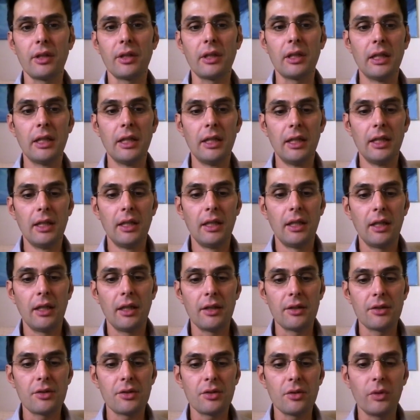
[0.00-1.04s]
And
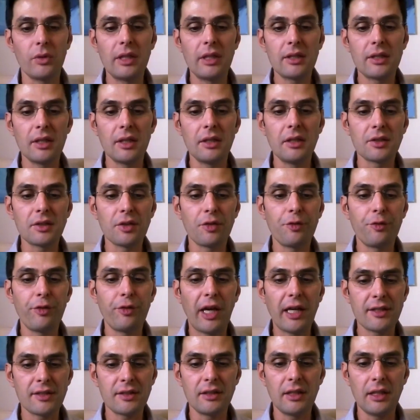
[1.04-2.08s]
so it is
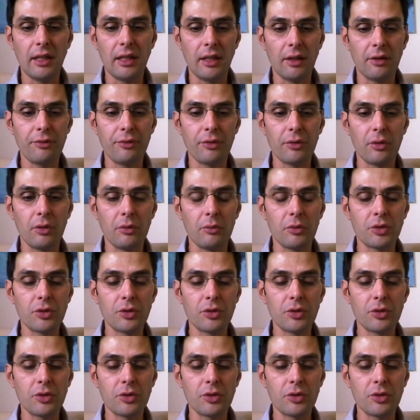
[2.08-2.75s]
fascinating for